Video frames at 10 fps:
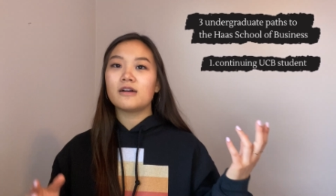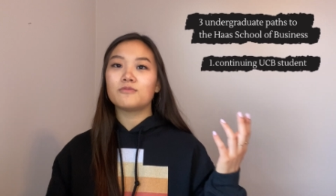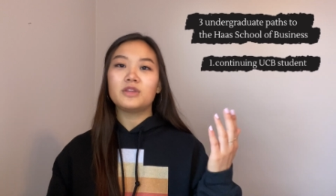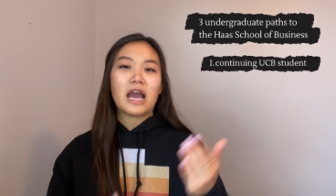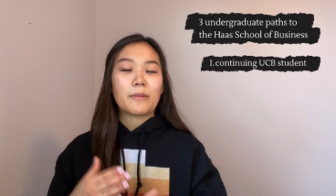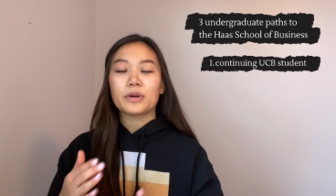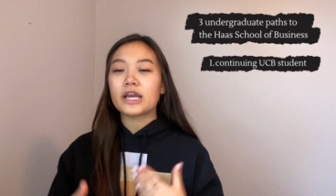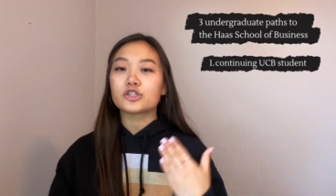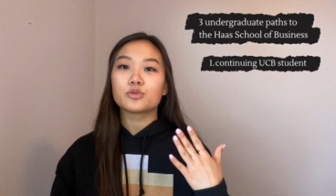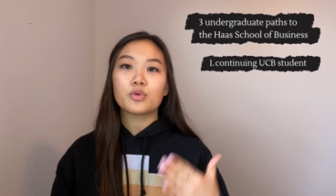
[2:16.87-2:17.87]
the
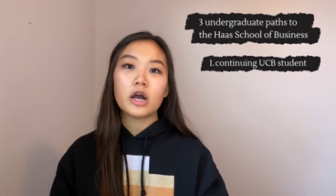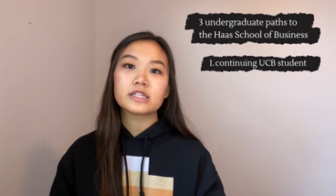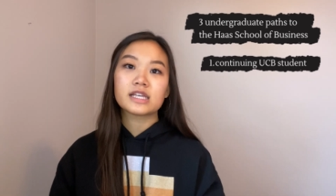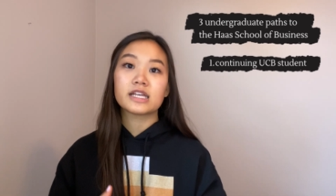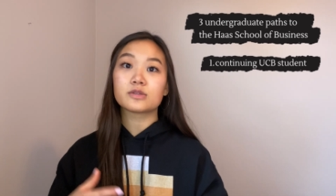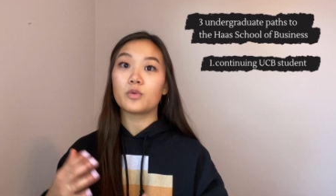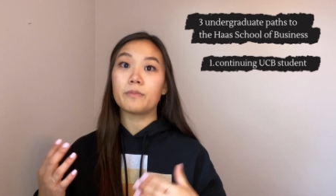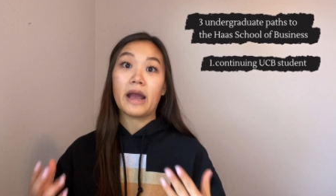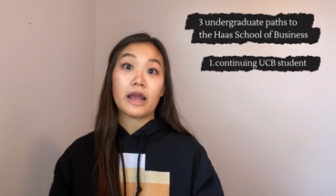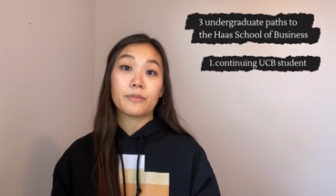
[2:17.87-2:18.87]
application process, what
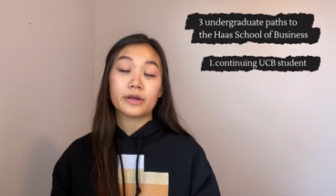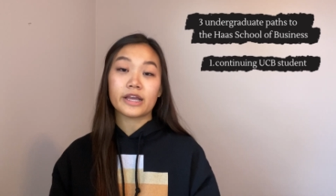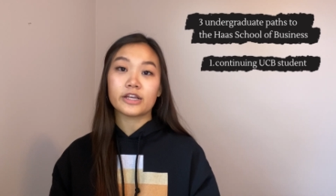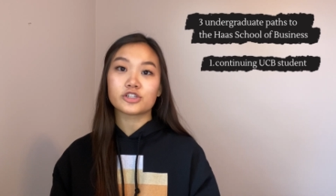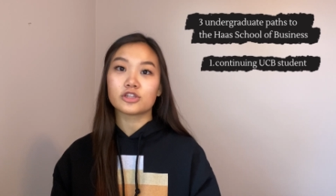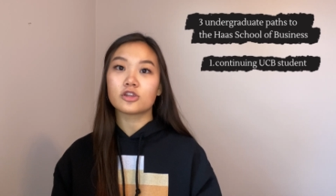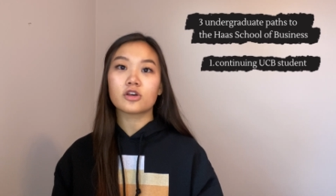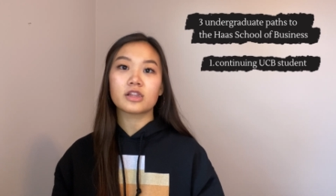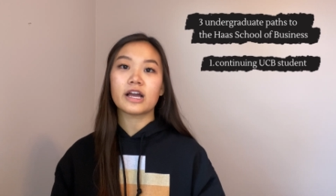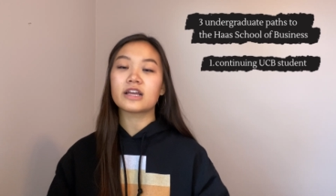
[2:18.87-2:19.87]
my application
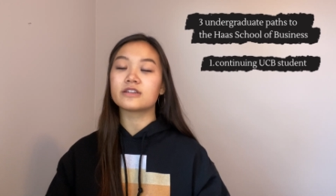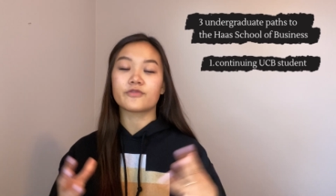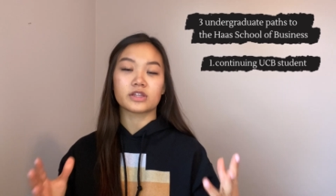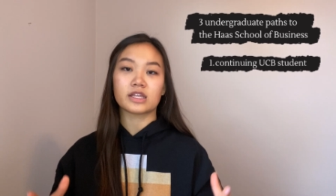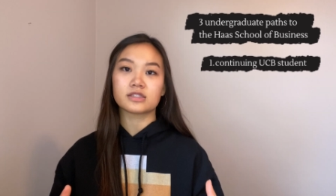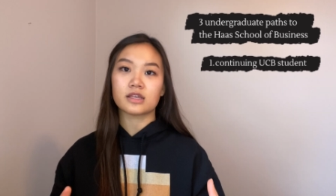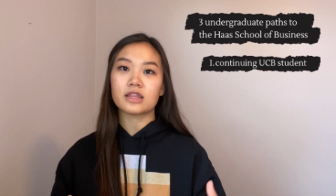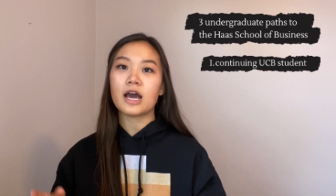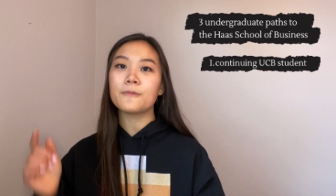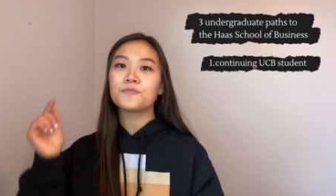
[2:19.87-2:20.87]
looked like and different things like
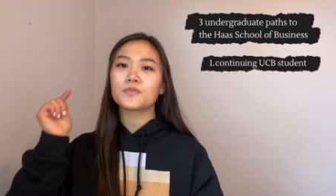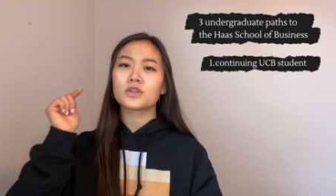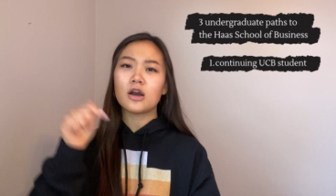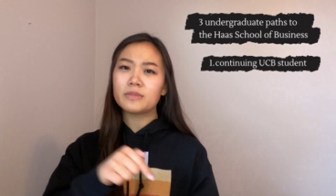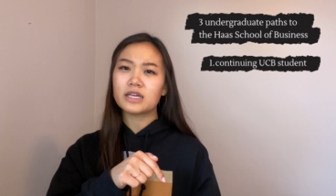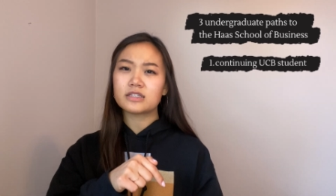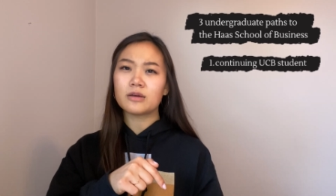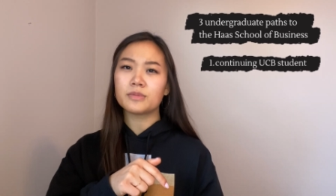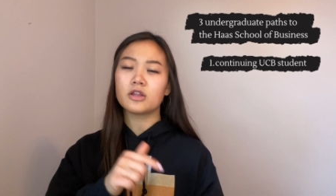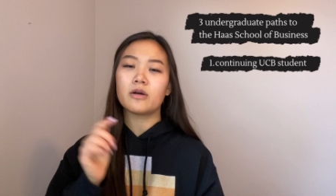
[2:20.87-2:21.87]
that, comment that
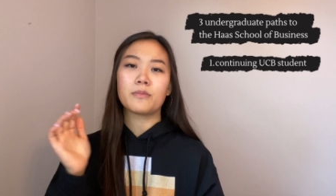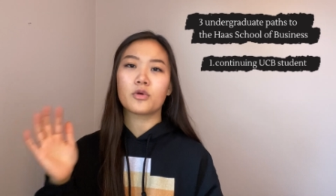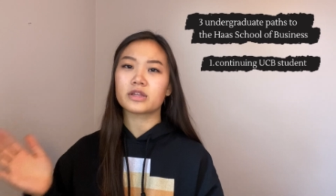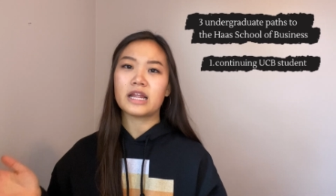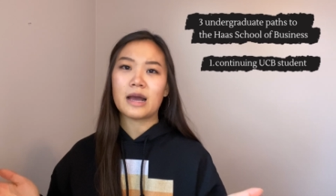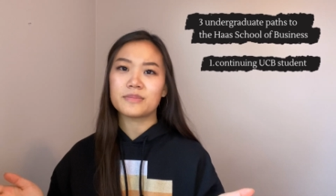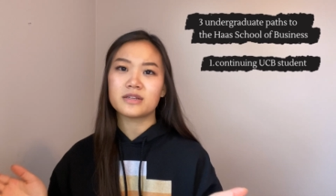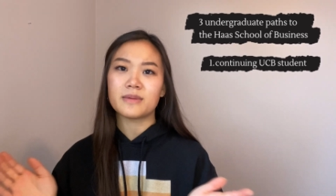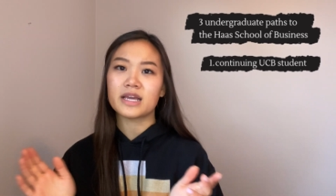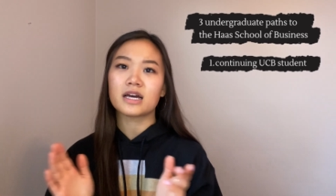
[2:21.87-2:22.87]
down below. I'm more than happy to
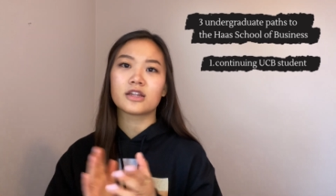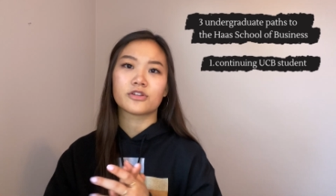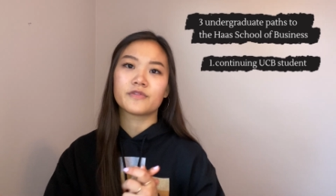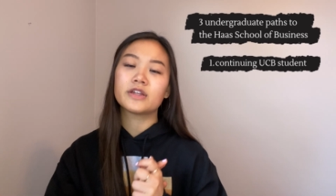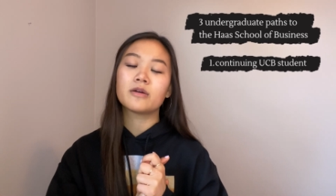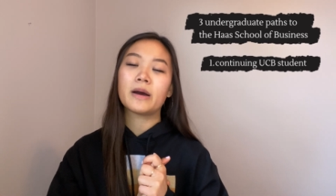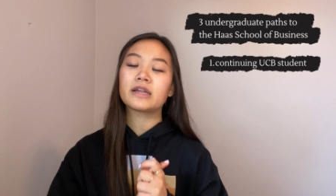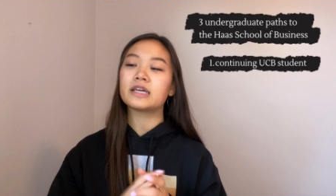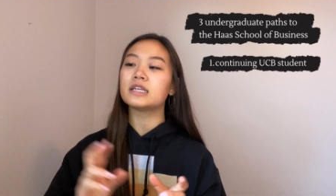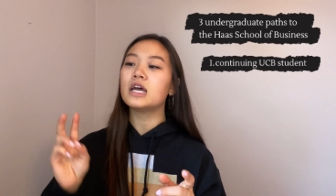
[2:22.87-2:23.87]
make another video about
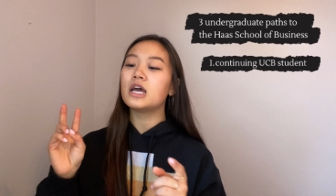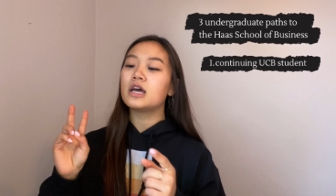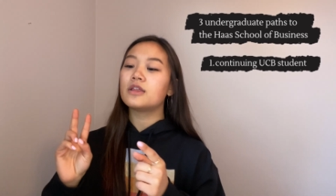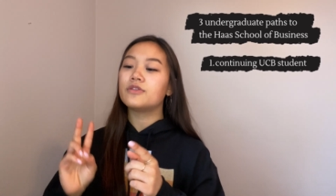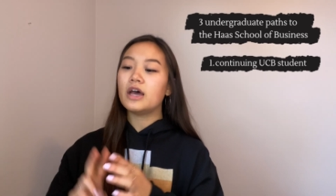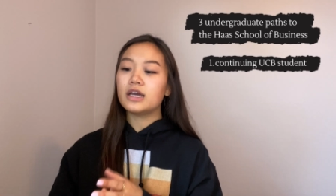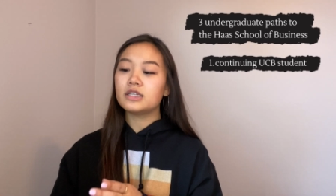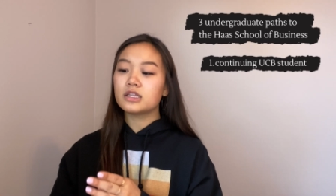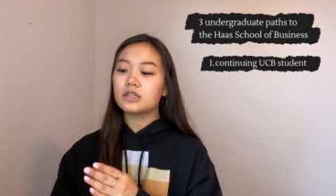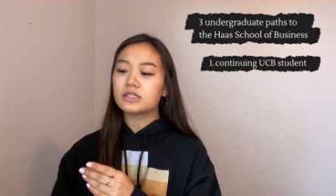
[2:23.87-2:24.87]
it.
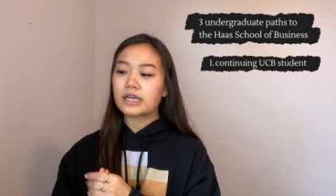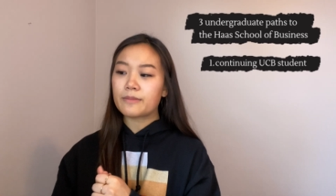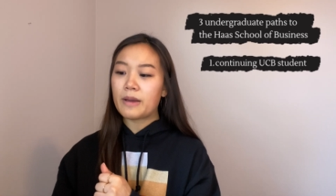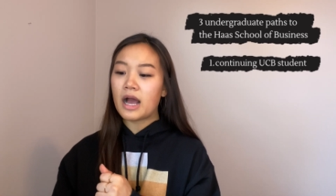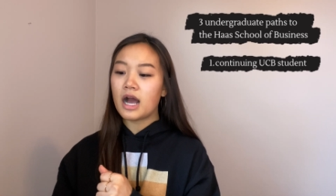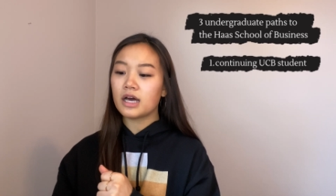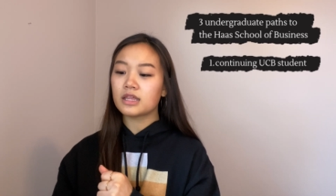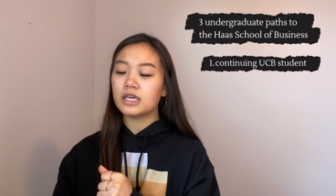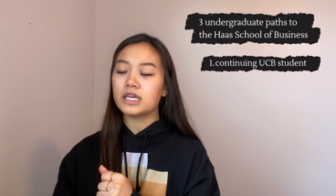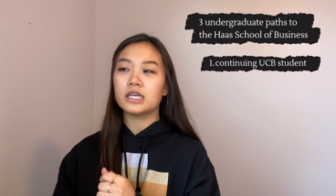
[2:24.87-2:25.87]
Then the second path
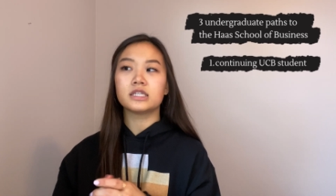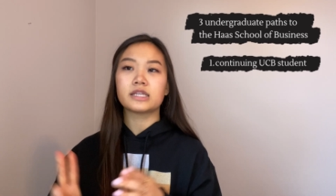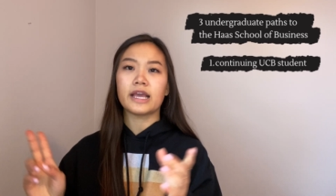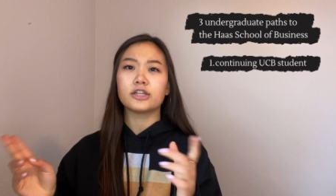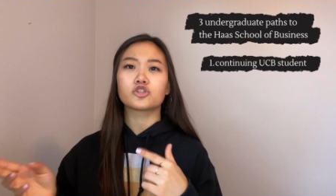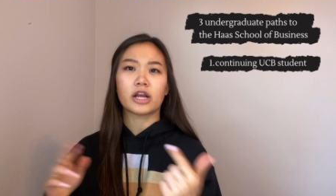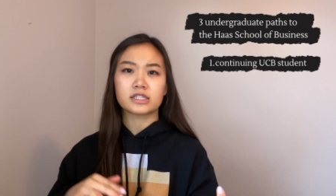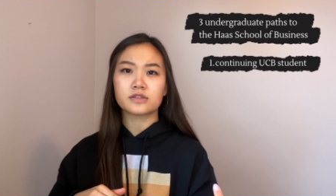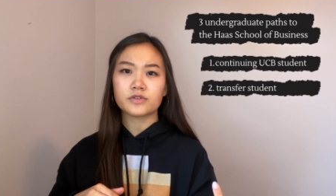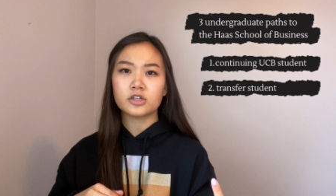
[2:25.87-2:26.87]
is a
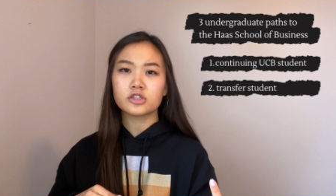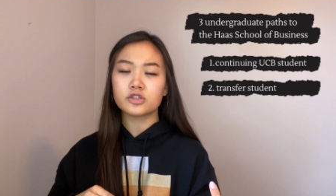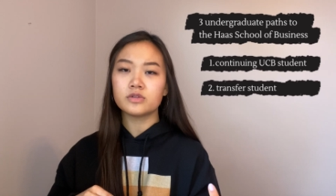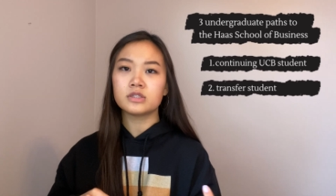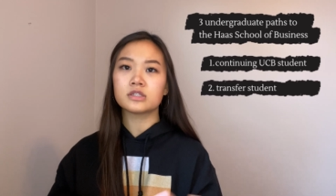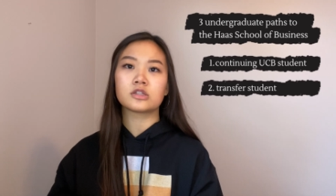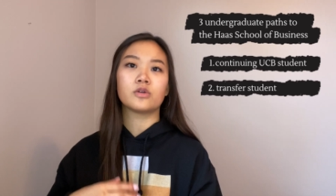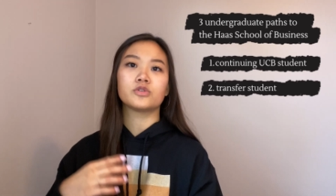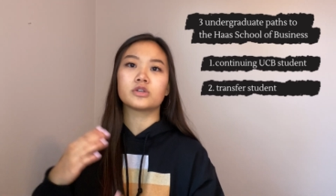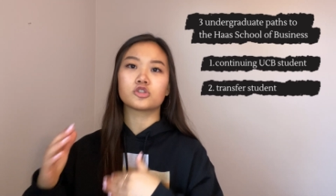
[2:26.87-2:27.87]
transfer student,
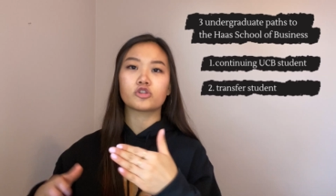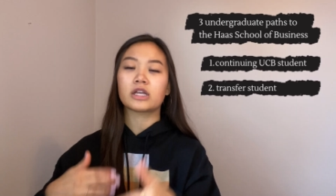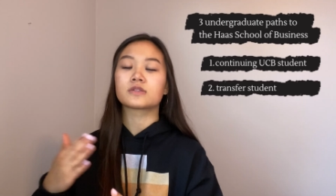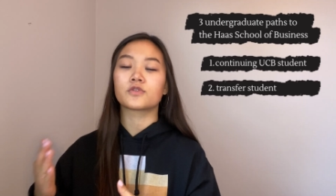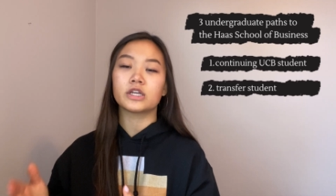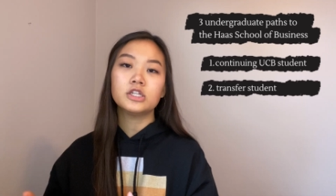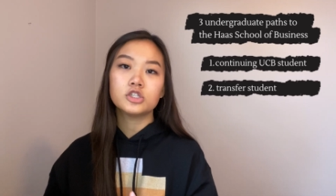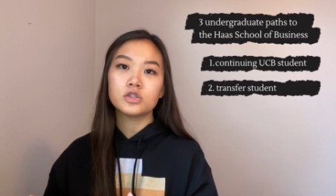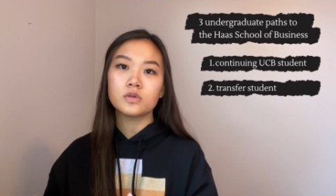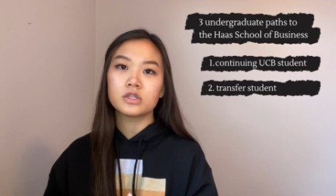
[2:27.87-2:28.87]
so you can transfer
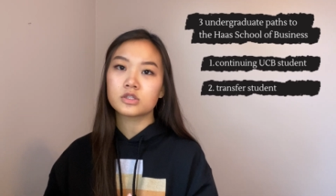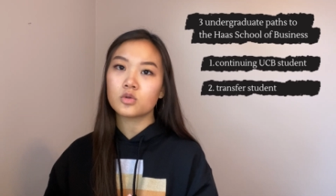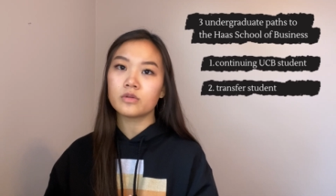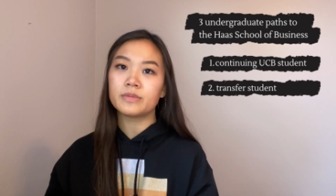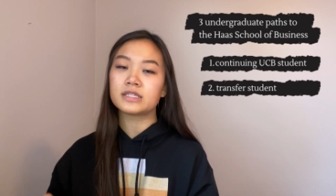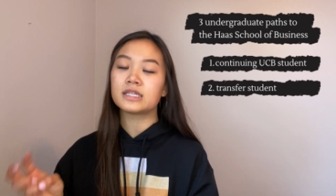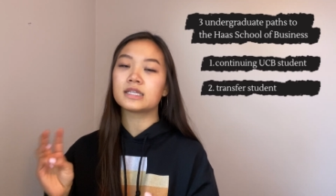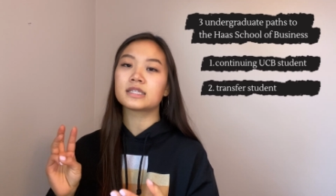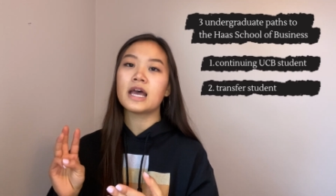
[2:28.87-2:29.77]
into the School of Business.